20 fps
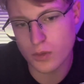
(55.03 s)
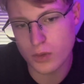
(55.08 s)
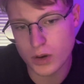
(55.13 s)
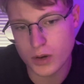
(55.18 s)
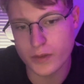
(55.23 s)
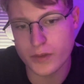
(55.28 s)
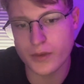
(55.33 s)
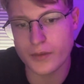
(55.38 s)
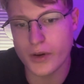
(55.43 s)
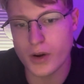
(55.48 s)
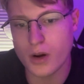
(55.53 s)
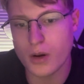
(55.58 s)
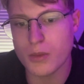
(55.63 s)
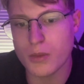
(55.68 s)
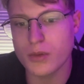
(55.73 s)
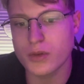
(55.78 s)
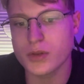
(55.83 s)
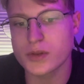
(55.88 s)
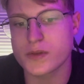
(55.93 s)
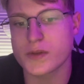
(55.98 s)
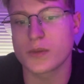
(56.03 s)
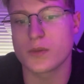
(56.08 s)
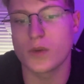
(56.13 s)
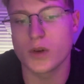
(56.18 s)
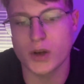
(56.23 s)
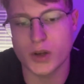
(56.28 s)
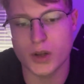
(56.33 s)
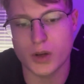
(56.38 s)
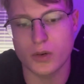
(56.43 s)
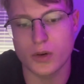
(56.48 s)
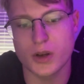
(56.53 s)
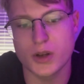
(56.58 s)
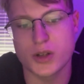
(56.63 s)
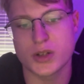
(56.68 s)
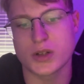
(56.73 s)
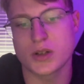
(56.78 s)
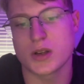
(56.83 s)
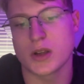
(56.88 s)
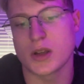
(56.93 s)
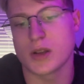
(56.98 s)
one of the variables from one
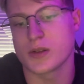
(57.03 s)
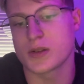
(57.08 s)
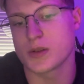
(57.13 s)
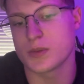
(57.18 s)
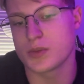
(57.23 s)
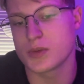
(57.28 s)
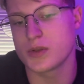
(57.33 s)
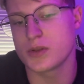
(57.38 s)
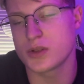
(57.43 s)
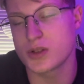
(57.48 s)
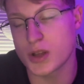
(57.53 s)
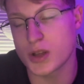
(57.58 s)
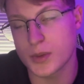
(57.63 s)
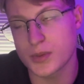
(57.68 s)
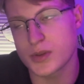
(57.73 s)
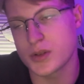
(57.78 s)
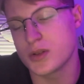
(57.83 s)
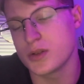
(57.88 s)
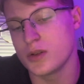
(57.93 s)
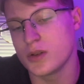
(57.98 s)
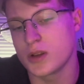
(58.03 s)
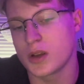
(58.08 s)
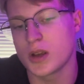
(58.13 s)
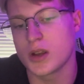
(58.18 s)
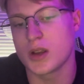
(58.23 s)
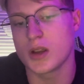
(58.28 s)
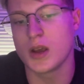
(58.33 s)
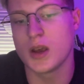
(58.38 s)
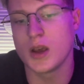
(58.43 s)
equation and substituting it